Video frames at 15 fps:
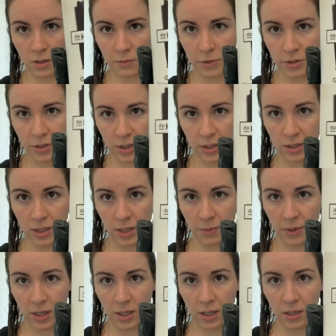using the
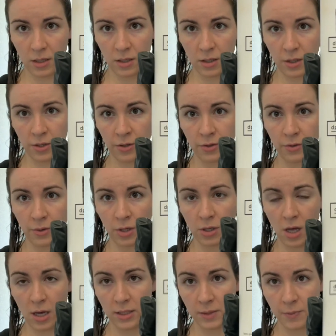dpHUE
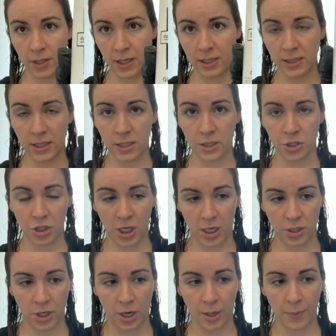Gloss Plus in the shade
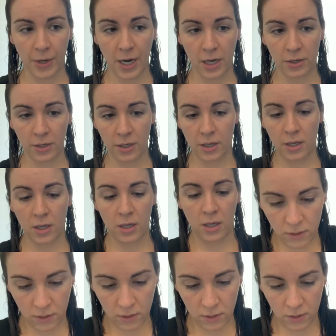dark brown.
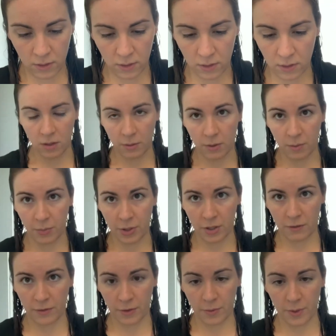Put a
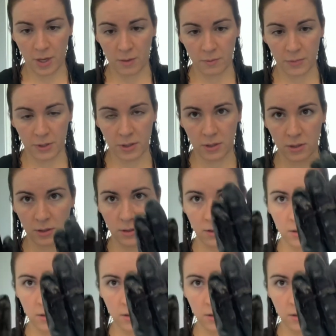few pumps,